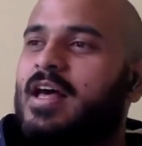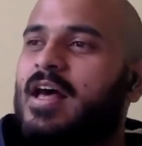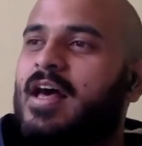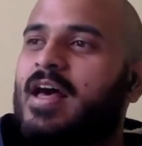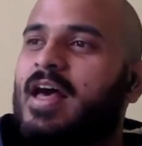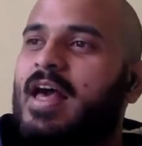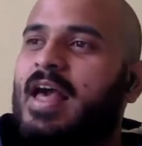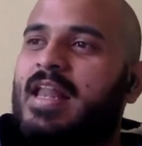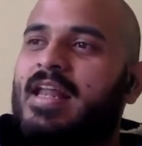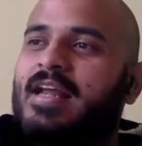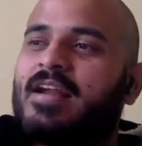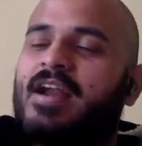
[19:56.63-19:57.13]
an
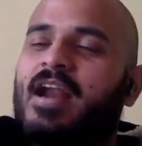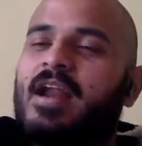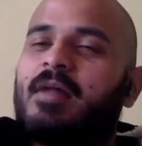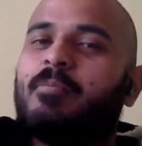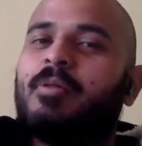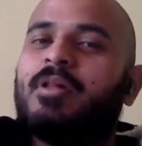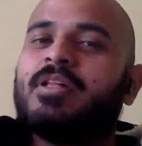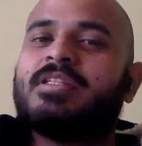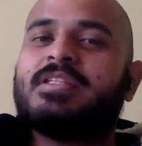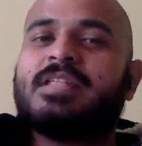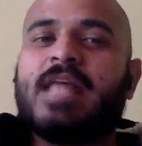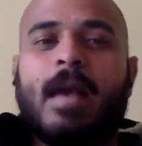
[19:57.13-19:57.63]

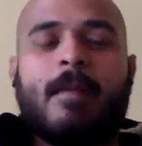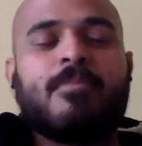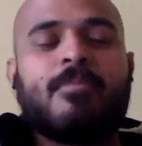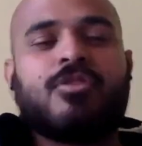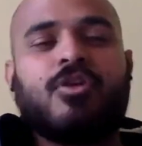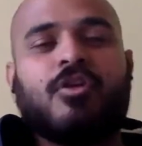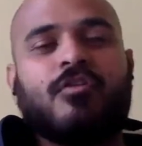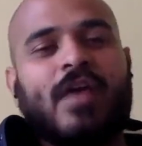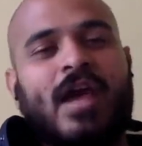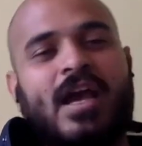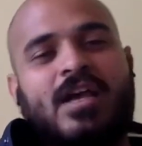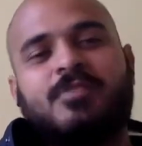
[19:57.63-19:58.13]
incredible depth of
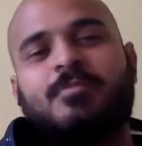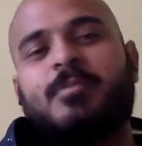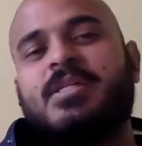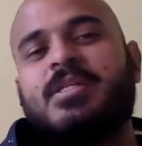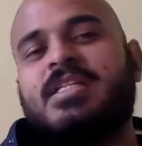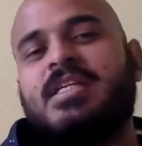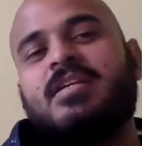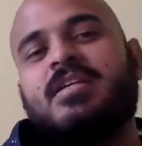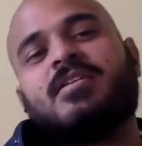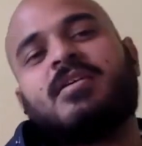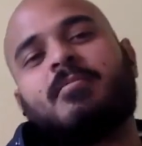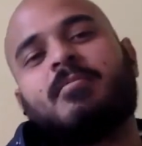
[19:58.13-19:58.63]

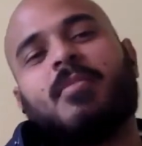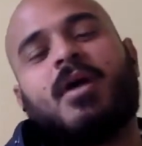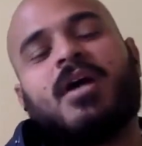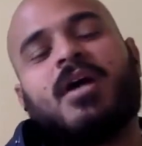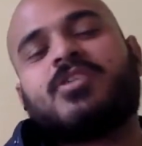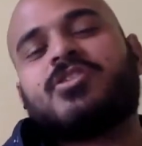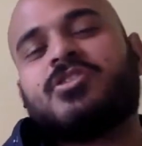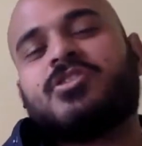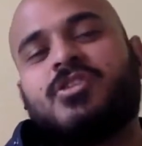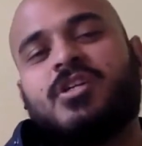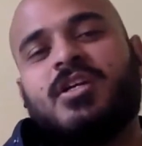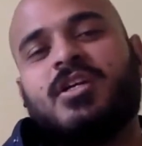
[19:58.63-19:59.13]
expertise and
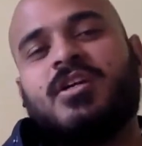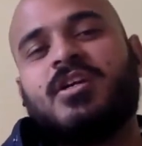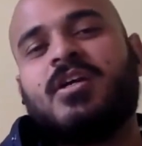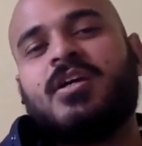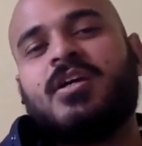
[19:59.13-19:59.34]
mastery